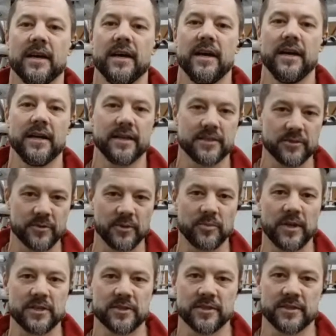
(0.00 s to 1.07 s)
It's a real
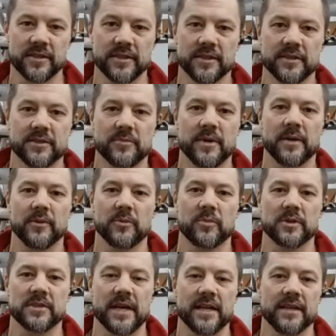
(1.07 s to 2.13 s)
pleasure to be able to
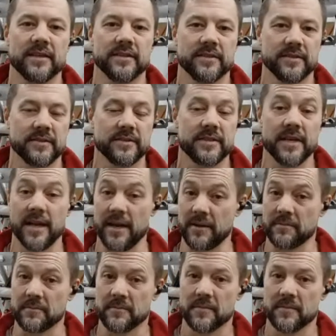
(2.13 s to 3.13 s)
present today.